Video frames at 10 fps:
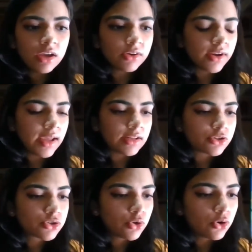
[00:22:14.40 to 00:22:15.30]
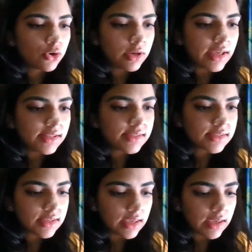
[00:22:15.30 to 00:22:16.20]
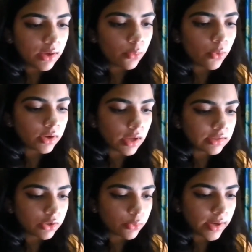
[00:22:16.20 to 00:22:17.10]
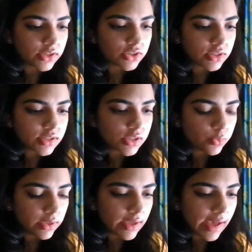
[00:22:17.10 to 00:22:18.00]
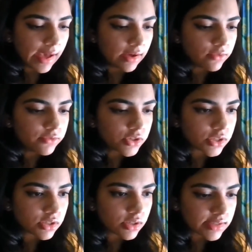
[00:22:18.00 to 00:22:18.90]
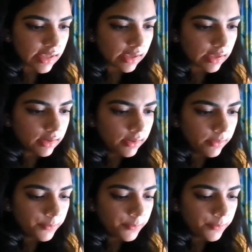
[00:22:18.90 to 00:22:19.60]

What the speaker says: Great. So let's see what other questions we have. Just a second.